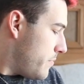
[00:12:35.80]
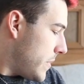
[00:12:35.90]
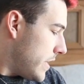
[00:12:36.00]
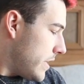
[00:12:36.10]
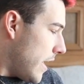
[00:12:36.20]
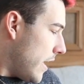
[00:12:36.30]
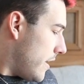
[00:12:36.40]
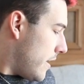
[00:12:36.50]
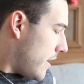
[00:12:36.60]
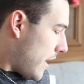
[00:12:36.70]
but
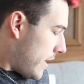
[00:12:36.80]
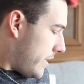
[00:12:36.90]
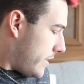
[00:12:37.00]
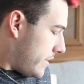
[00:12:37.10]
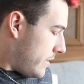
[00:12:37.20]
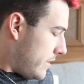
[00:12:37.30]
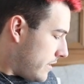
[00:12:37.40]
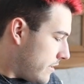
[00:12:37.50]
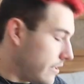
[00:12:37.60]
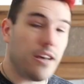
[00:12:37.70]
I
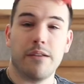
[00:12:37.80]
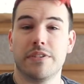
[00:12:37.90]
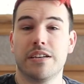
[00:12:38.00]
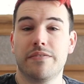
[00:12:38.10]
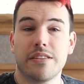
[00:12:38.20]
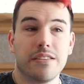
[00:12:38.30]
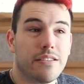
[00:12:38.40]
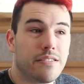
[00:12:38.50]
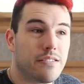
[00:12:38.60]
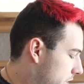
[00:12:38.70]
am loving
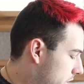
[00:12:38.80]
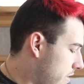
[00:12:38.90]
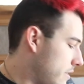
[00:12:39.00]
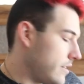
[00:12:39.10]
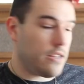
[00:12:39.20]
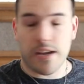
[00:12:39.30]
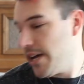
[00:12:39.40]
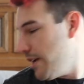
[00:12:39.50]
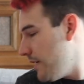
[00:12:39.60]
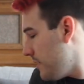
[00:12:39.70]
this.
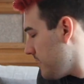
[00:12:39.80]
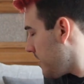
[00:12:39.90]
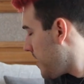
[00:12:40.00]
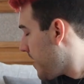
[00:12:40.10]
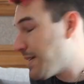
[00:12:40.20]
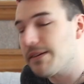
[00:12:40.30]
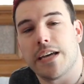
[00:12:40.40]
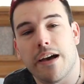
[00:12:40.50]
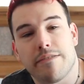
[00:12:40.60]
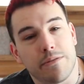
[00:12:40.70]
I I expect
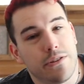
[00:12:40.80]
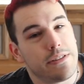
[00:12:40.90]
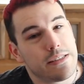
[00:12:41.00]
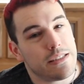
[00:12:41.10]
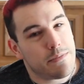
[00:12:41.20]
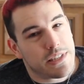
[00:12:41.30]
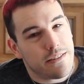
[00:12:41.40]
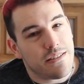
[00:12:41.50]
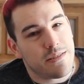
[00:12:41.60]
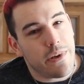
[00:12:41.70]
to have some good sleeps in this